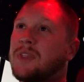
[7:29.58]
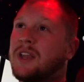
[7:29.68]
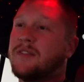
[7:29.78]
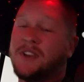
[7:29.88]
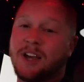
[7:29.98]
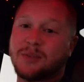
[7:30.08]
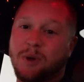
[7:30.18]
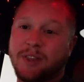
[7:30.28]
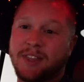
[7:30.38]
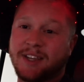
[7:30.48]
If you guys
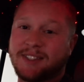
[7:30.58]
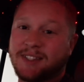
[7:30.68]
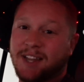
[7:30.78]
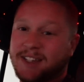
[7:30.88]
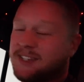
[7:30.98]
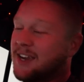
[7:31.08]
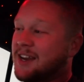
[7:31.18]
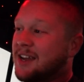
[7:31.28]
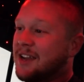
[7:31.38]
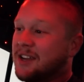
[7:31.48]
want this, like I said,
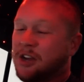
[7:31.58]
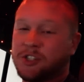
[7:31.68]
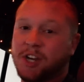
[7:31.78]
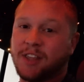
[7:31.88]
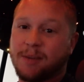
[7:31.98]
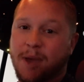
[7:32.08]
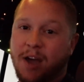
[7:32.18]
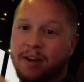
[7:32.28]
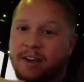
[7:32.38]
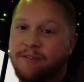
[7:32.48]
go check them
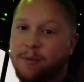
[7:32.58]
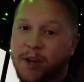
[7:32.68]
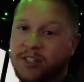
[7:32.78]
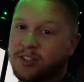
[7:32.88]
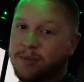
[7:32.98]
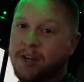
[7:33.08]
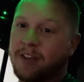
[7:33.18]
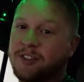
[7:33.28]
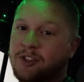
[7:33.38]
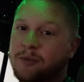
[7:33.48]
out. Information is going to be down in
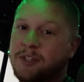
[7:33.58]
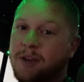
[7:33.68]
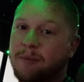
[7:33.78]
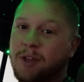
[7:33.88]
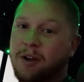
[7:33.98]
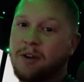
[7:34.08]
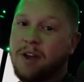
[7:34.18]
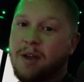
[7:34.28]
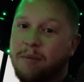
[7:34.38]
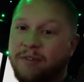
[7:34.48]
the description down below.
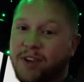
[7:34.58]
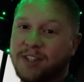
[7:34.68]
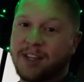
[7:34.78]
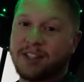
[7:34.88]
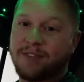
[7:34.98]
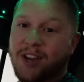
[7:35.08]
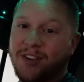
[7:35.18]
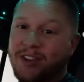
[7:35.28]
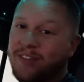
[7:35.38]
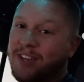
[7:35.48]
But if you guys like this video,
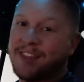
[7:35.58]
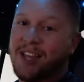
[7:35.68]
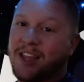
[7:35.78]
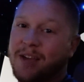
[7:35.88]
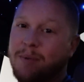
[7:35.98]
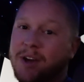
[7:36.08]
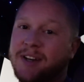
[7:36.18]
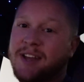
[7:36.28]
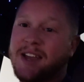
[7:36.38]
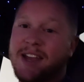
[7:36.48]
definitely hit that like
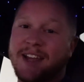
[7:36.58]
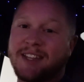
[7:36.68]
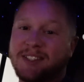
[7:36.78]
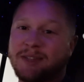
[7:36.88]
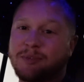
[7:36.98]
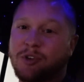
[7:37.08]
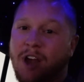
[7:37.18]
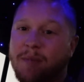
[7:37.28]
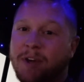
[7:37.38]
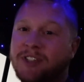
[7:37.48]
button. Hit that
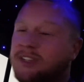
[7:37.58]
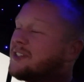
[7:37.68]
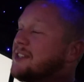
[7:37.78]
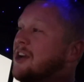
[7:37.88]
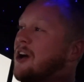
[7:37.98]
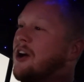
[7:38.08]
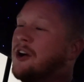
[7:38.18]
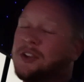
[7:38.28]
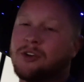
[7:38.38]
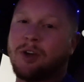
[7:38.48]
subscribe button so you can see
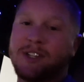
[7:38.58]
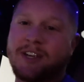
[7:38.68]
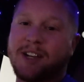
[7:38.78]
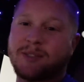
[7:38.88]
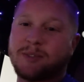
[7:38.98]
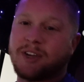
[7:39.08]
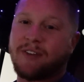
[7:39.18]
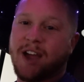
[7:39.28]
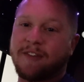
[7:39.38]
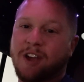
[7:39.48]
all the crazy awesome stuff
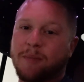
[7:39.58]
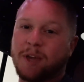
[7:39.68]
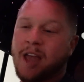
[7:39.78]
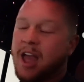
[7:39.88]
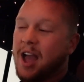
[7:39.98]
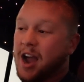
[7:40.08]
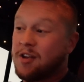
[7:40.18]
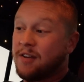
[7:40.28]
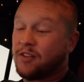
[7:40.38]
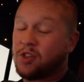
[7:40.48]
I have coming. I
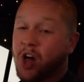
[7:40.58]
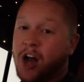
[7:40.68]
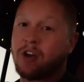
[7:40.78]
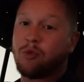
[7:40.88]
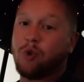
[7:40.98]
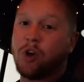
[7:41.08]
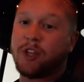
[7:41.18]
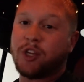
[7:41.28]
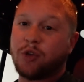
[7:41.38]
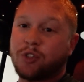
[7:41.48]
do have a lot of
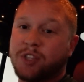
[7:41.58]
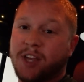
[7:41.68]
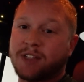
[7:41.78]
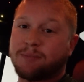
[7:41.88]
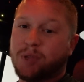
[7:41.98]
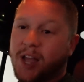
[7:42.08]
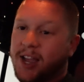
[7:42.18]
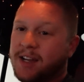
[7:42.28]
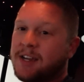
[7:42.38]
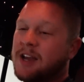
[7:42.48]
really huge things
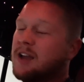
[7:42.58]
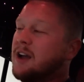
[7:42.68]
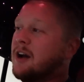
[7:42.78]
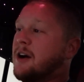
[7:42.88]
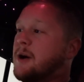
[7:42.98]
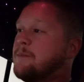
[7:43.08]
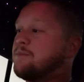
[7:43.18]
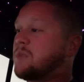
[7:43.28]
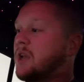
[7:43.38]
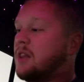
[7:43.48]
planned. A
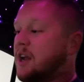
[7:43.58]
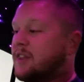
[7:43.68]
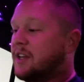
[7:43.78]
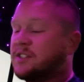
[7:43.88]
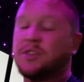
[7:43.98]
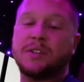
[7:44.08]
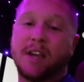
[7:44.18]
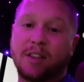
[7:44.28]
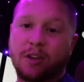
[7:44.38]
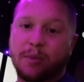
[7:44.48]
lot of things do
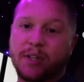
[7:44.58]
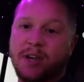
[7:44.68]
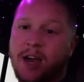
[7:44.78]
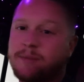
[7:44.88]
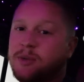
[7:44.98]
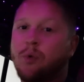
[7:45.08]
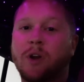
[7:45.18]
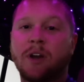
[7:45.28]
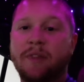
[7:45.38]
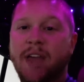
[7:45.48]
take a little bit of time, so I'm
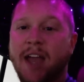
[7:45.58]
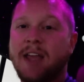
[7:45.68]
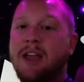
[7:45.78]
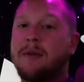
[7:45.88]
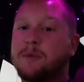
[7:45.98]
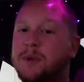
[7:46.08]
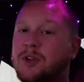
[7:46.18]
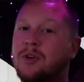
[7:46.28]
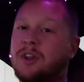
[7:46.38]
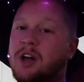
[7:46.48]
working on that. I'm going to be
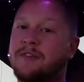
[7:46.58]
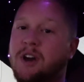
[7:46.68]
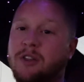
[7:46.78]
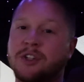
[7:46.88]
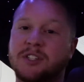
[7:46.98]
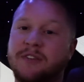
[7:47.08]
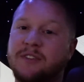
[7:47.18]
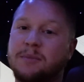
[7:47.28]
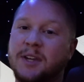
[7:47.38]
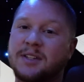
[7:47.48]
doing a lot of other stuff in
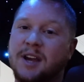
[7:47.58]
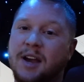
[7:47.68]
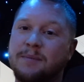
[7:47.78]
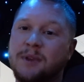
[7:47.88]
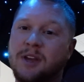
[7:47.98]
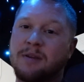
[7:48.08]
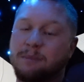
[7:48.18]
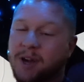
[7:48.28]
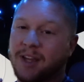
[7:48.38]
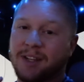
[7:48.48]
the meantime.
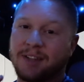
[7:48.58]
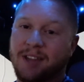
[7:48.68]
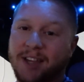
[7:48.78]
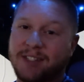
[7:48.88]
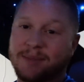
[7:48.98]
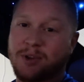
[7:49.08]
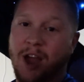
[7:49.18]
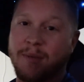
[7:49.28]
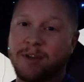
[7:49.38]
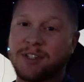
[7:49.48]
But like,
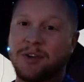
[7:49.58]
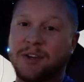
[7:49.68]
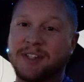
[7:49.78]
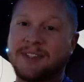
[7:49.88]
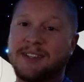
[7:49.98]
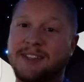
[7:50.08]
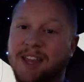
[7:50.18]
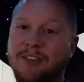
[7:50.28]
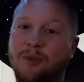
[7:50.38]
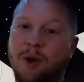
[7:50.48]
subscribe, and as always,
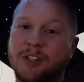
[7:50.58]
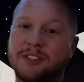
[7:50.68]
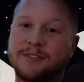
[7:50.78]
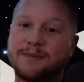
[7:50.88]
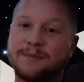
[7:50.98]
thank you for watching.